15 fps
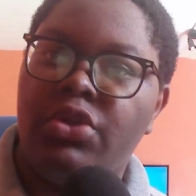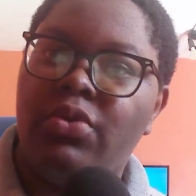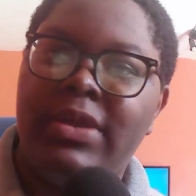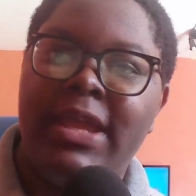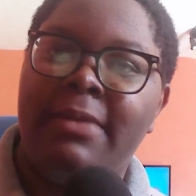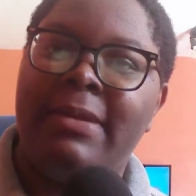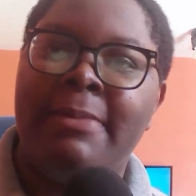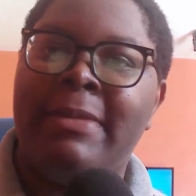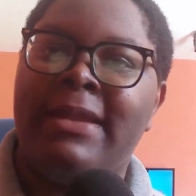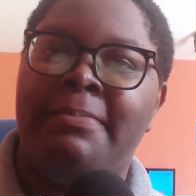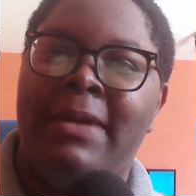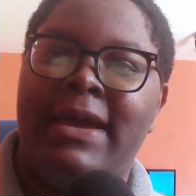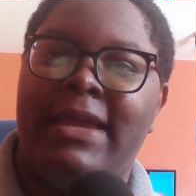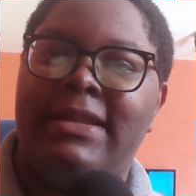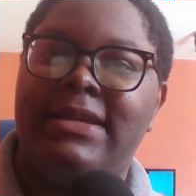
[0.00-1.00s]
you keep him
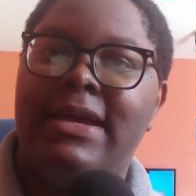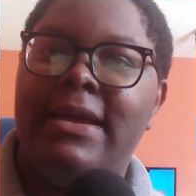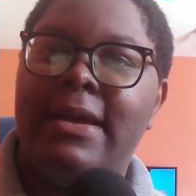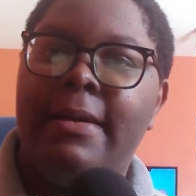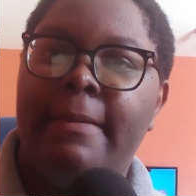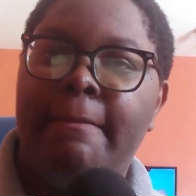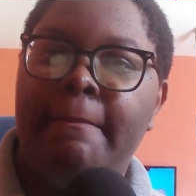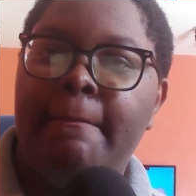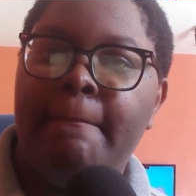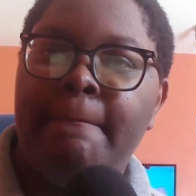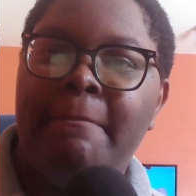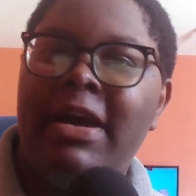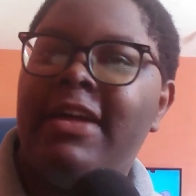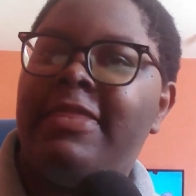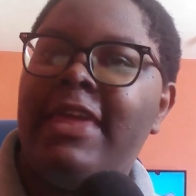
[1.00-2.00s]
in mind.
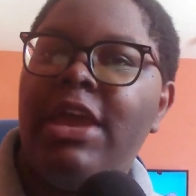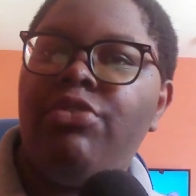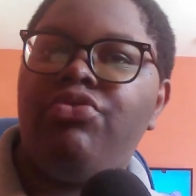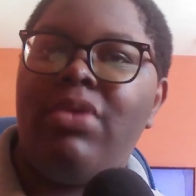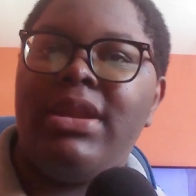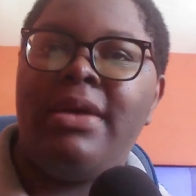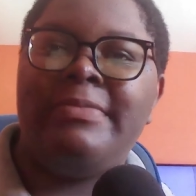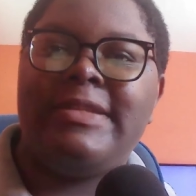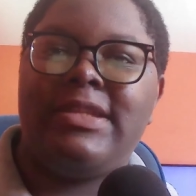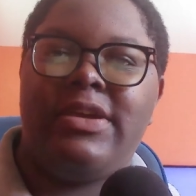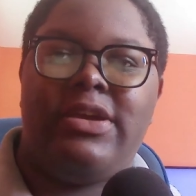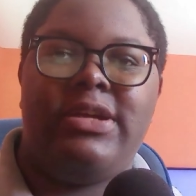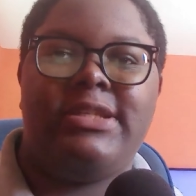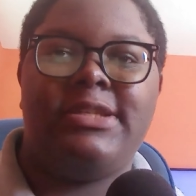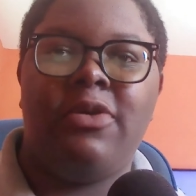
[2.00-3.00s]
But they run
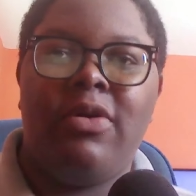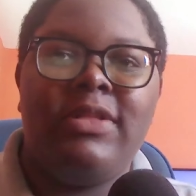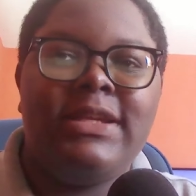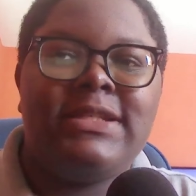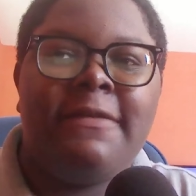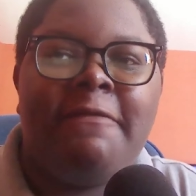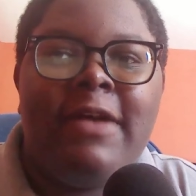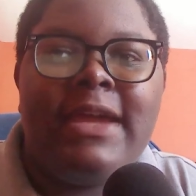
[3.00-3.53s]
upstairs only to